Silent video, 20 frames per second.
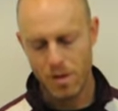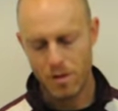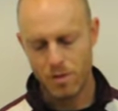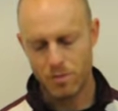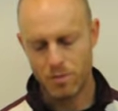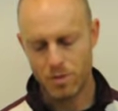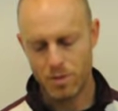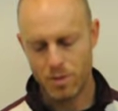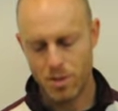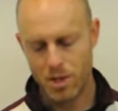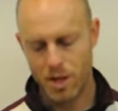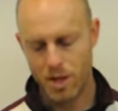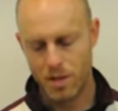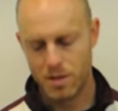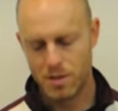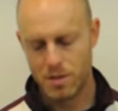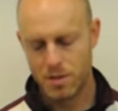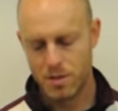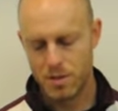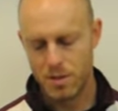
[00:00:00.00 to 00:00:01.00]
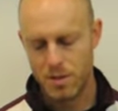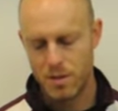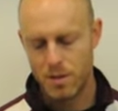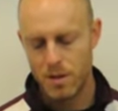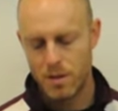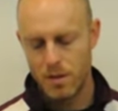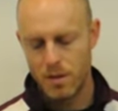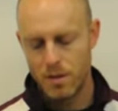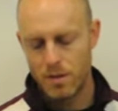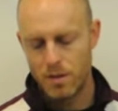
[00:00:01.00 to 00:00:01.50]
For the checks,
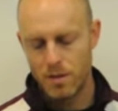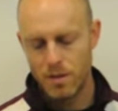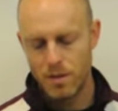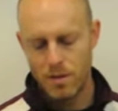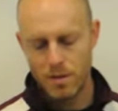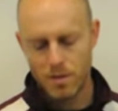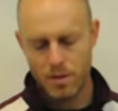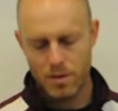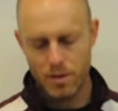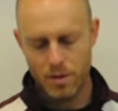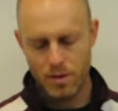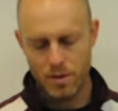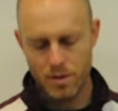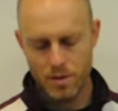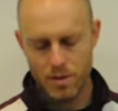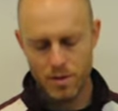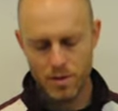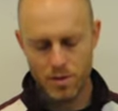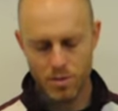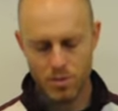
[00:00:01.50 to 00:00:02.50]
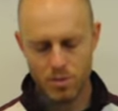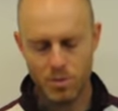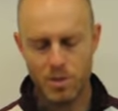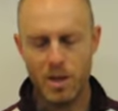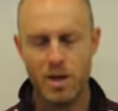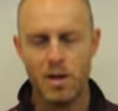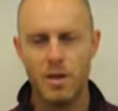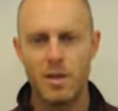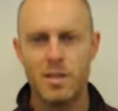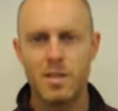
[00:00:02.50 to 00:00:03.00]
this will be
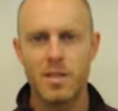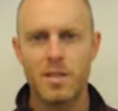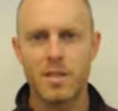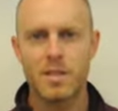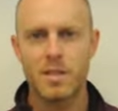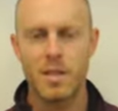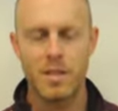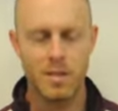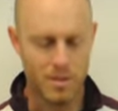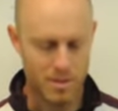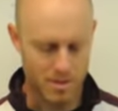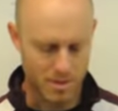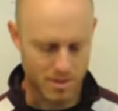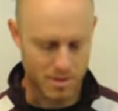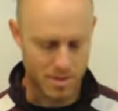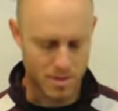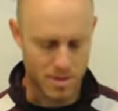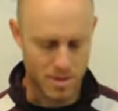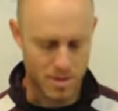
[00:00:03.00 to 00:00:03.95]
how I take attendance.